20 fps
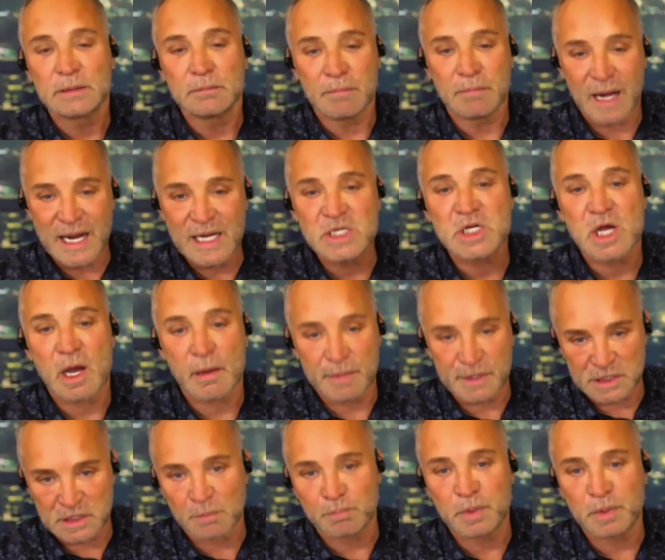My
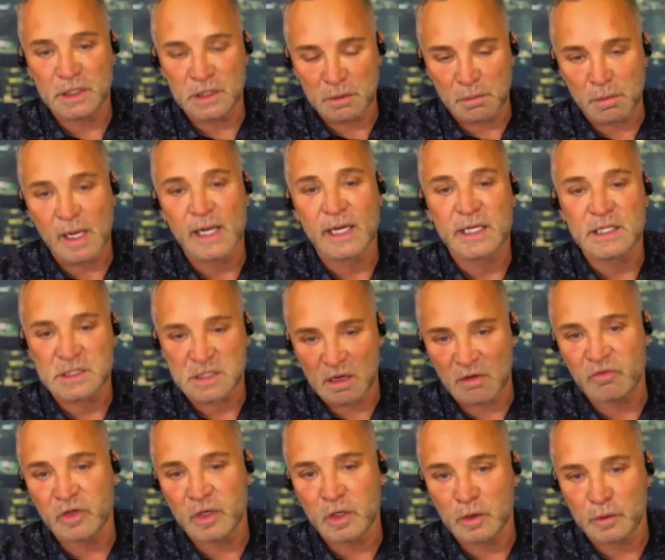job is to peel the blankets
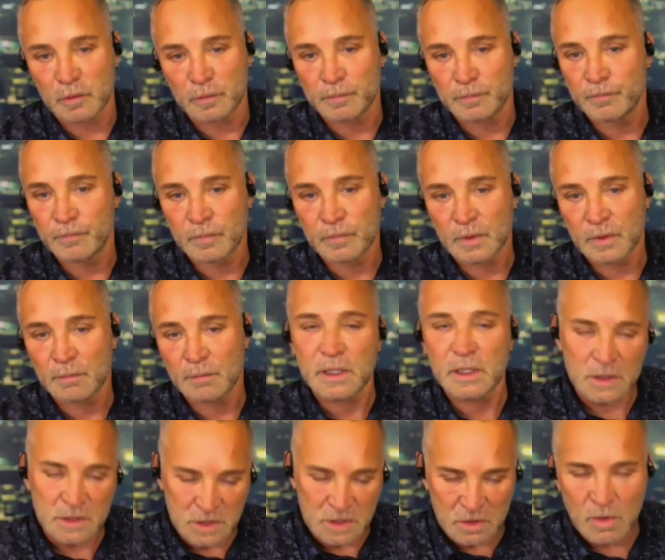off you
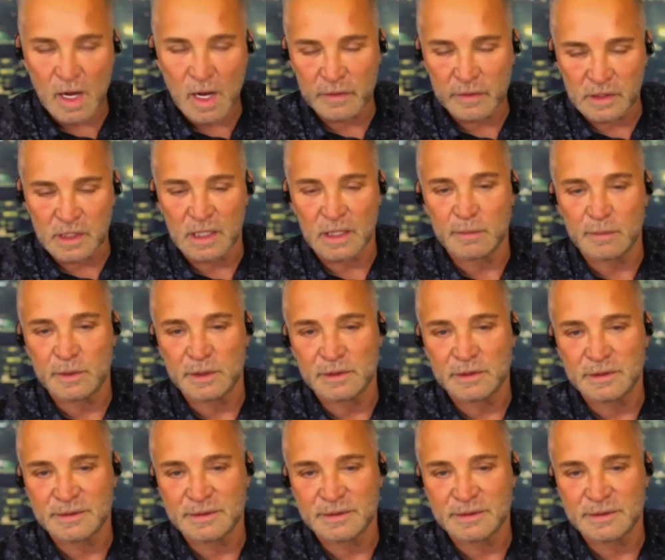because you are the diamond.